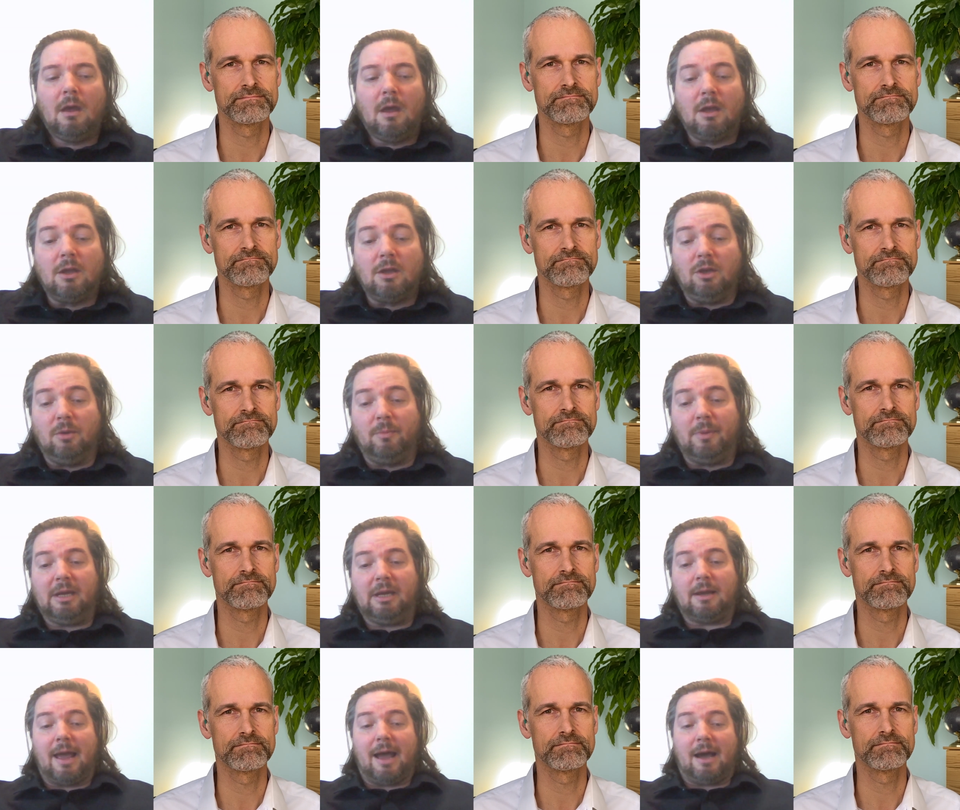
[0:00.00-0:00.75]
Speaker 1: You
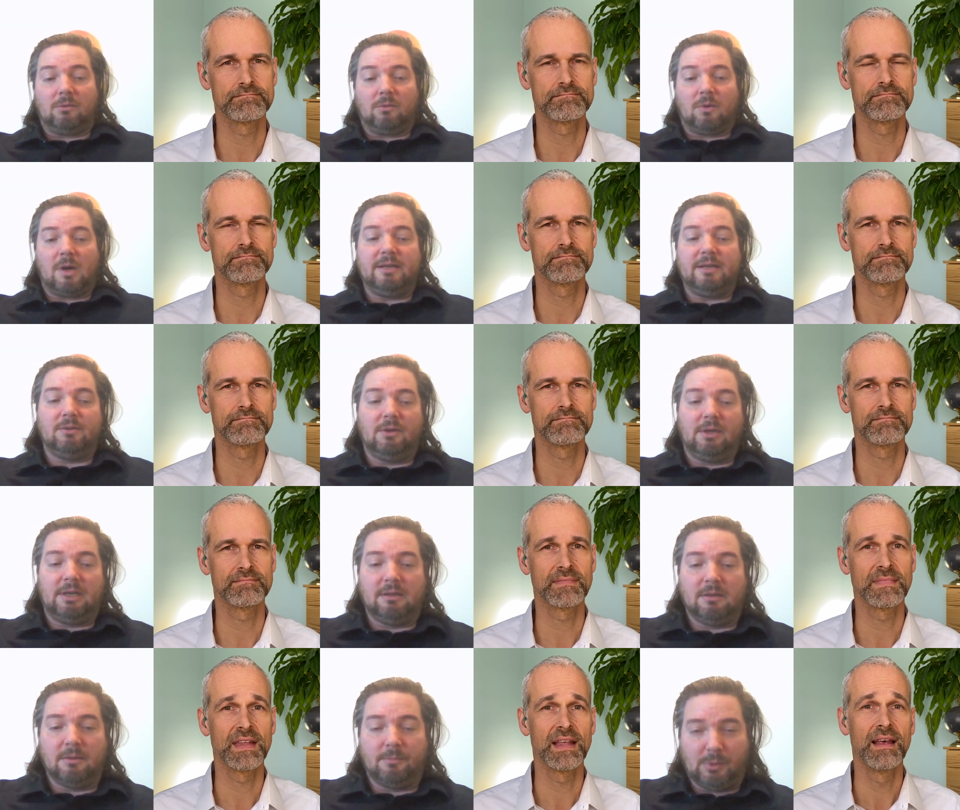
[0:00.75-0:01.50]
mean, how do I do it
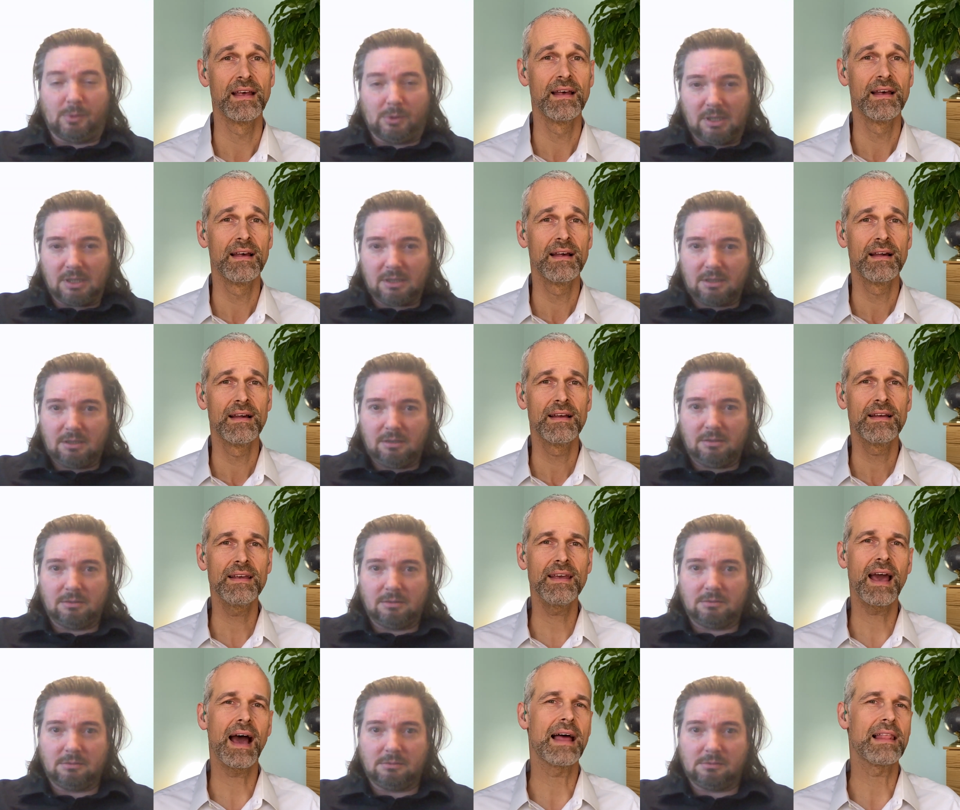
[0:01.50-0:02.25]
in the book?
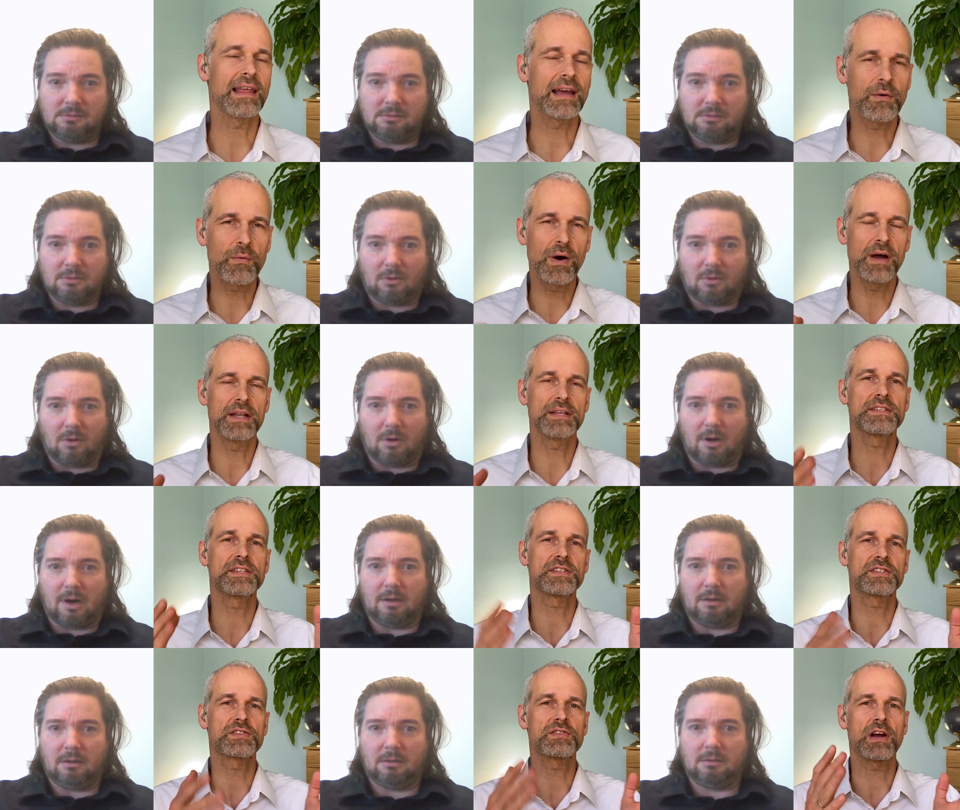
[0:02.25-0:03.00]
Speaker 2: Yeah, like what
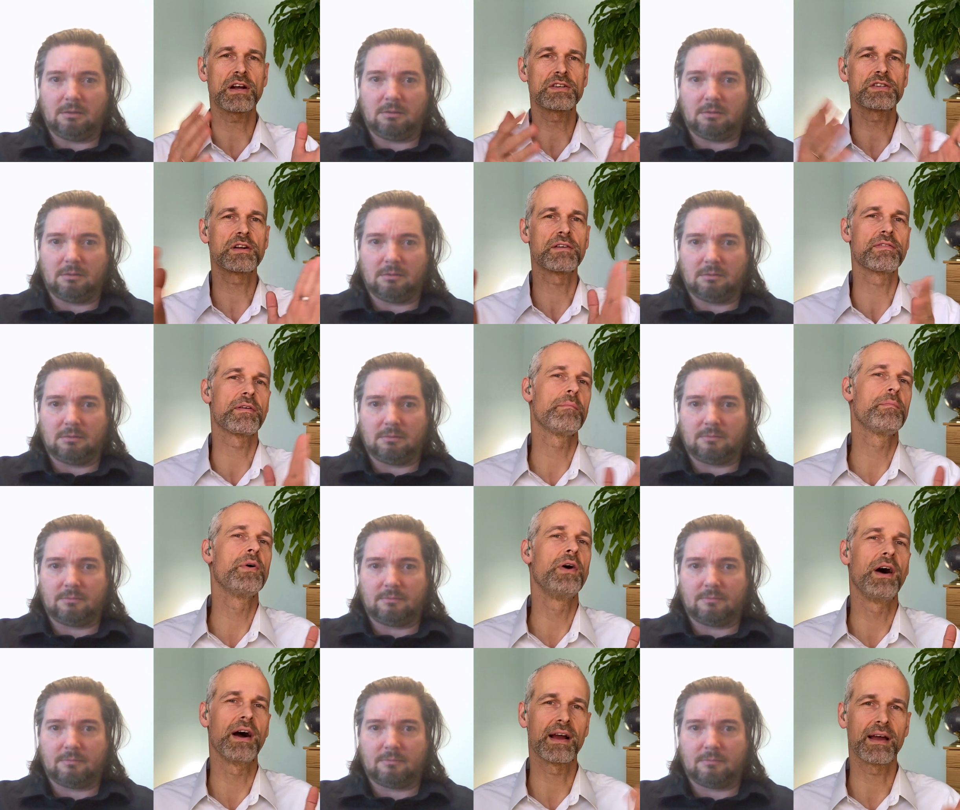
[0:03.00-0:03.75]
is the structure of the
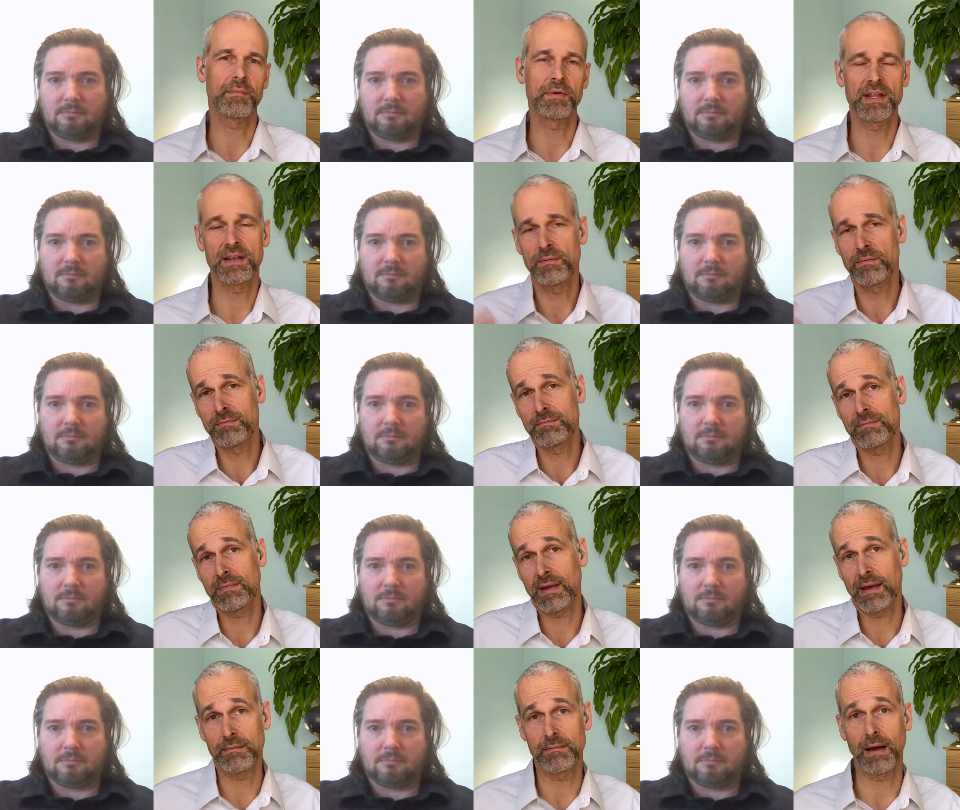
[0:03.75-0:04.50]
book? I mean,
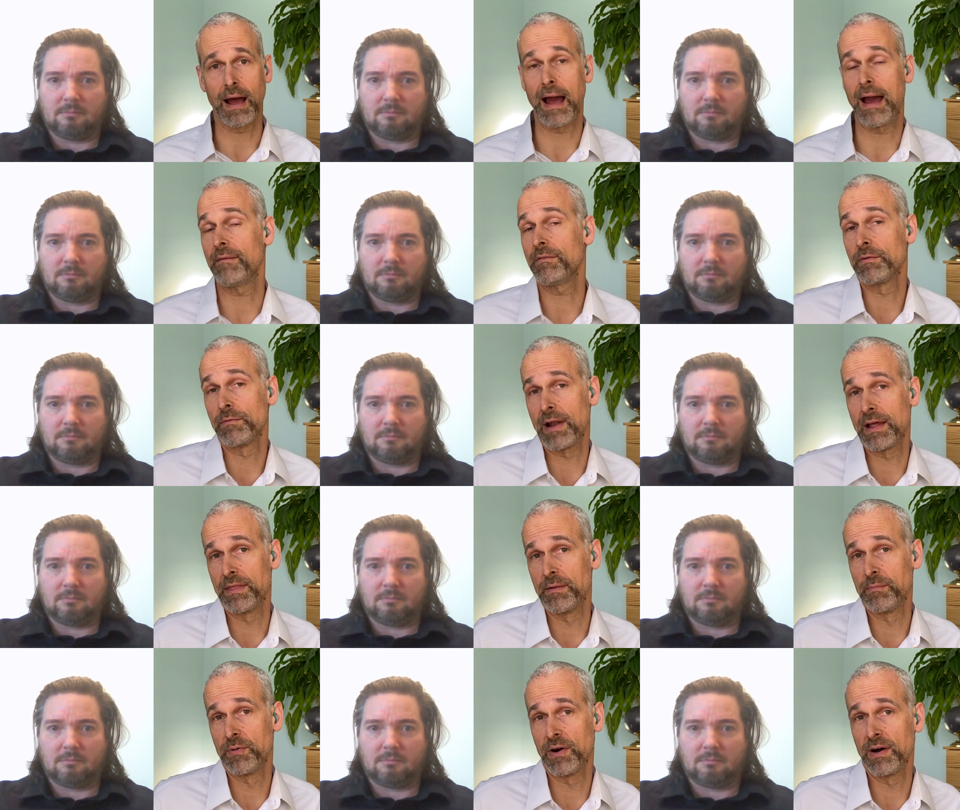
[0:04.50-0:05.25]
I haven't
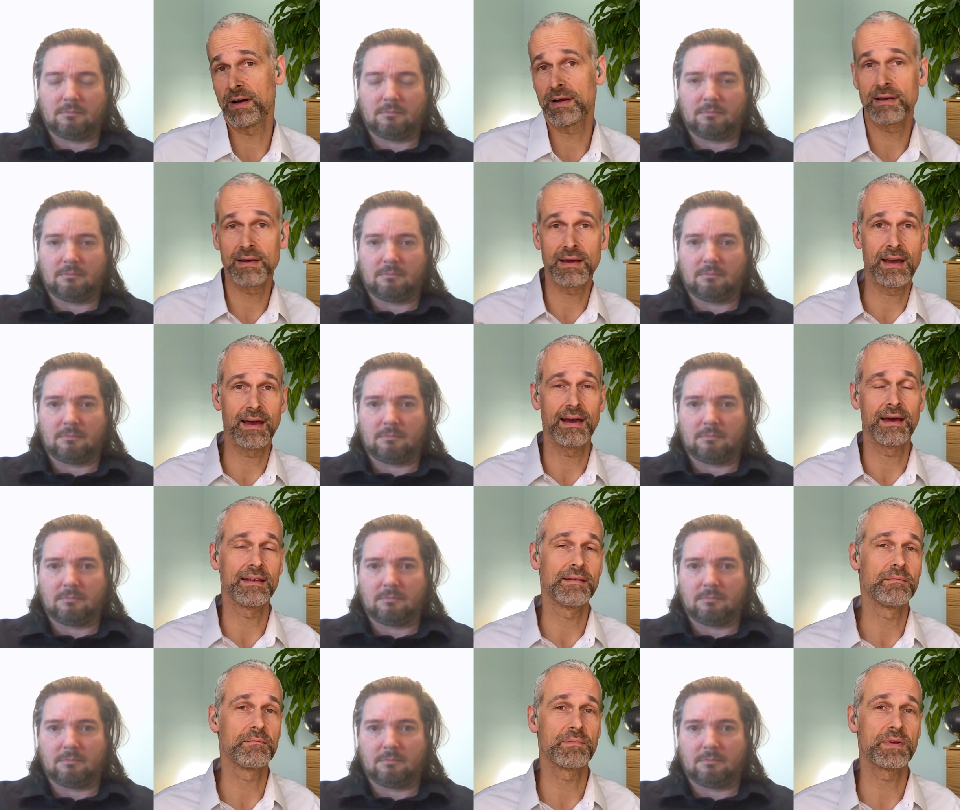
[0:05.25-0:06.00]
read the book,
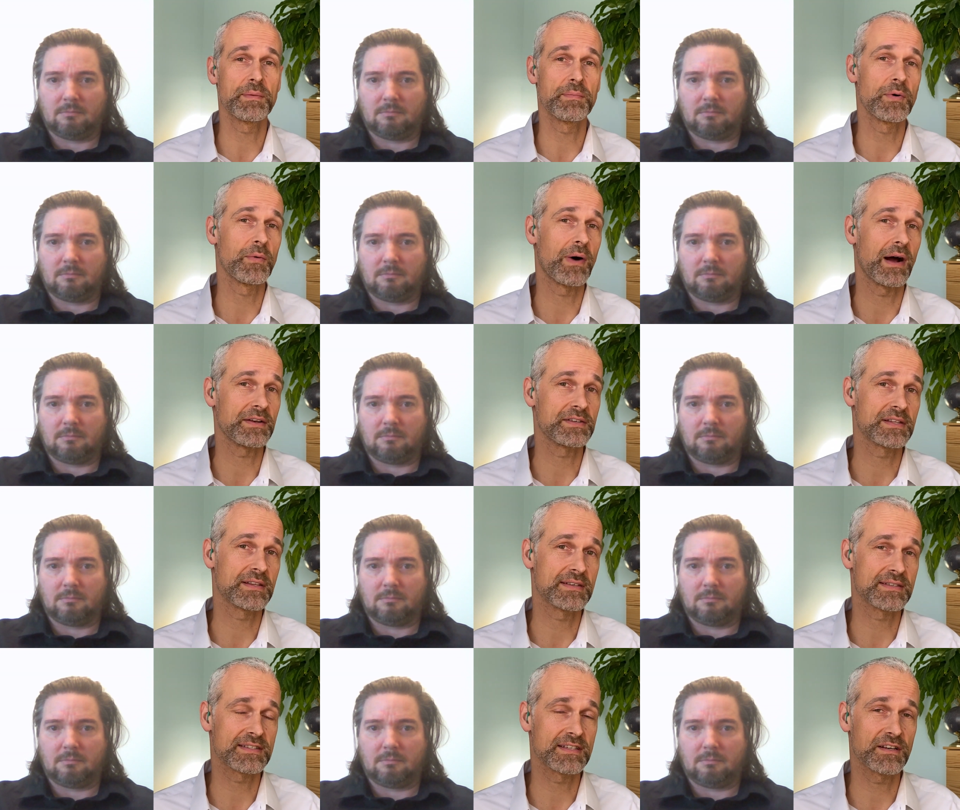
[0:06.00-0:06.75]
and people
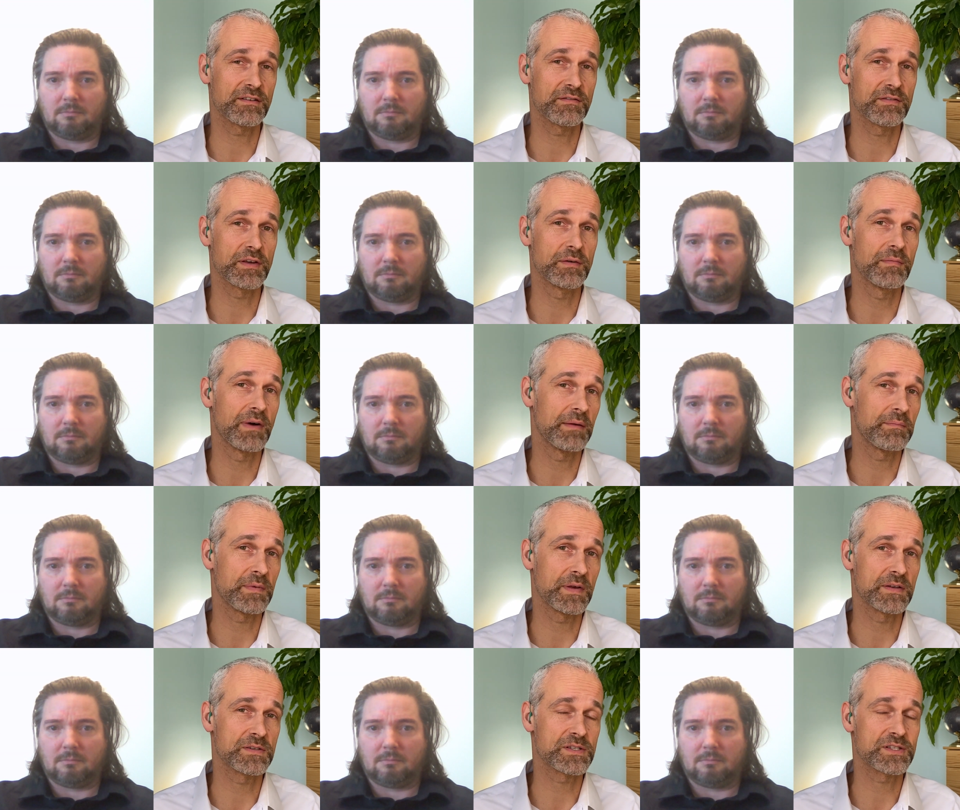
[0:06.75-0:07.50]
watching this interview
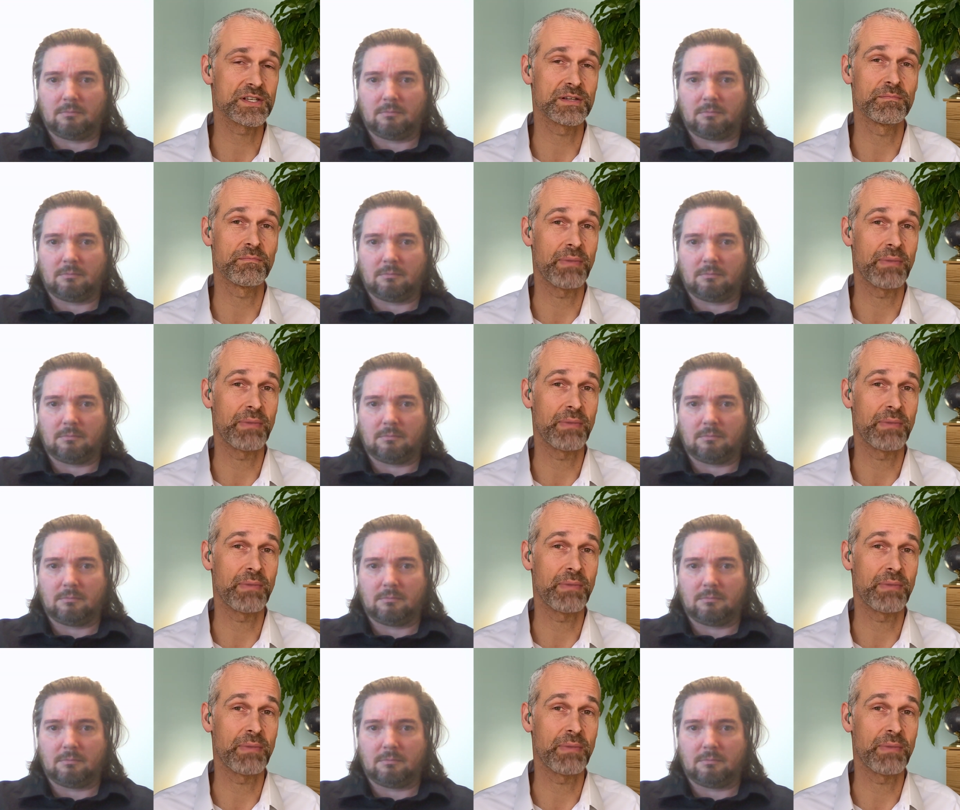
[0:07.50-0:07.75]
might be interested in